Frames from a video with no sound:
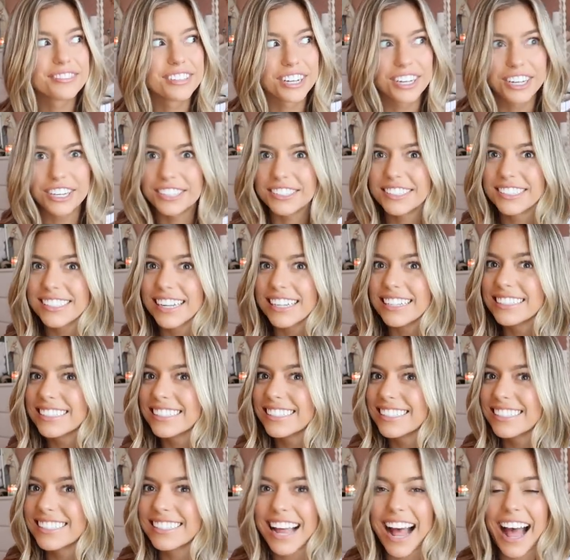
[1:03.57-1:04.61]
good sense
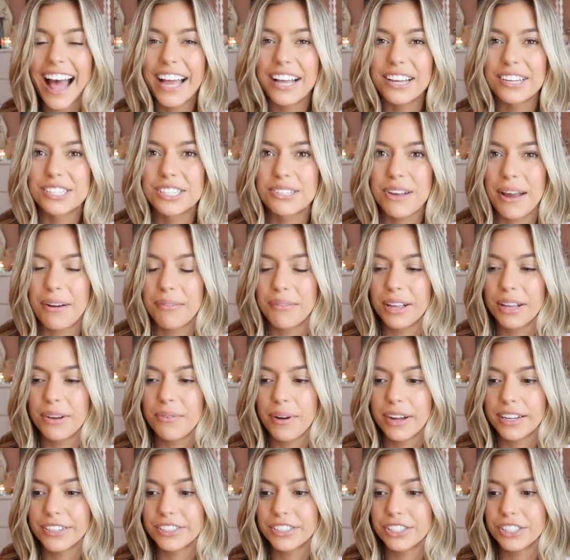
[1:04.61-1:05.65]
and style, so I really
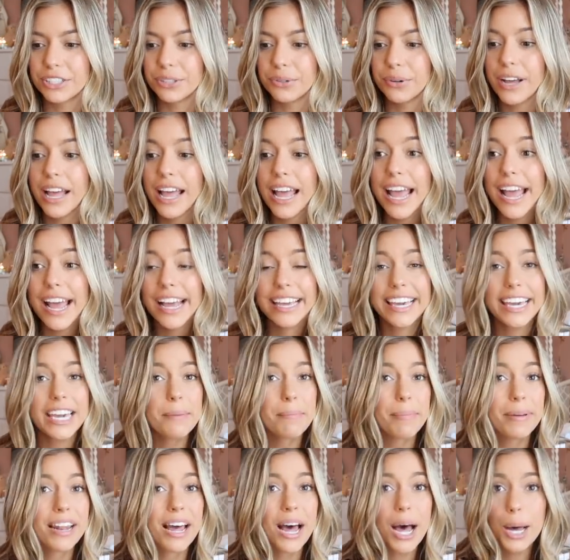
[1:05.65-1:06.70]
want to
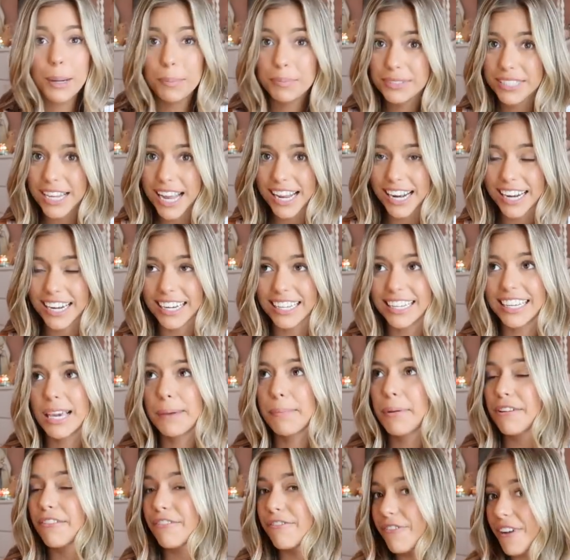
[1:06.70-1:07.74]
keep it updated and
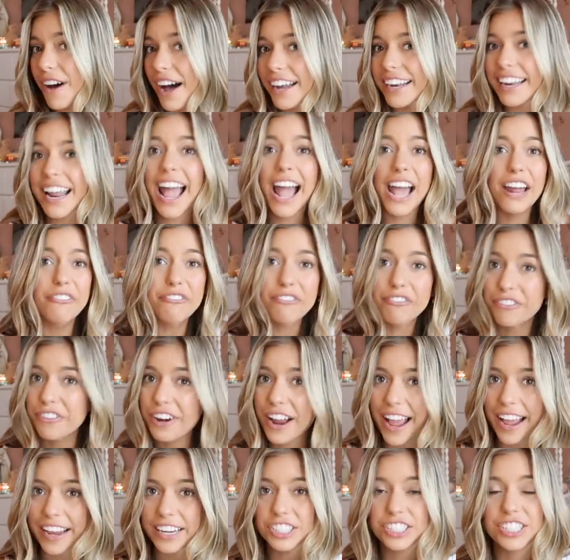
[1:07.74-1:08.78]
keep it fun and
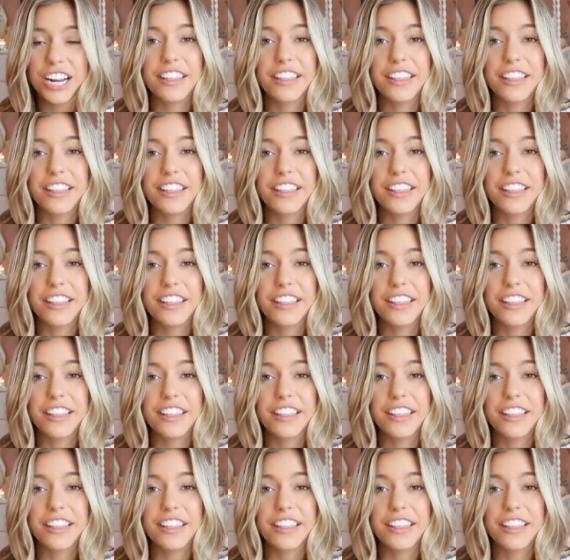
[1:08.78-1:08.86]
fresh.